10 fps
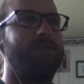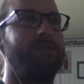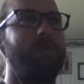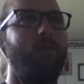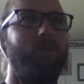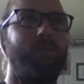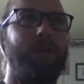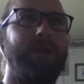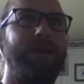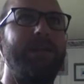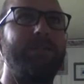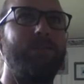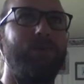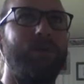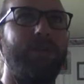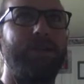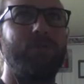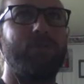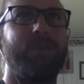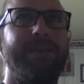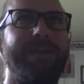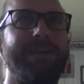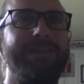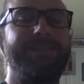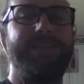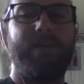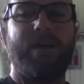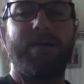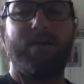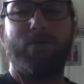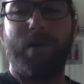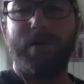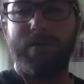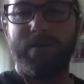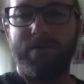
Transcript: are incorporated into a glacier, is it not a rock?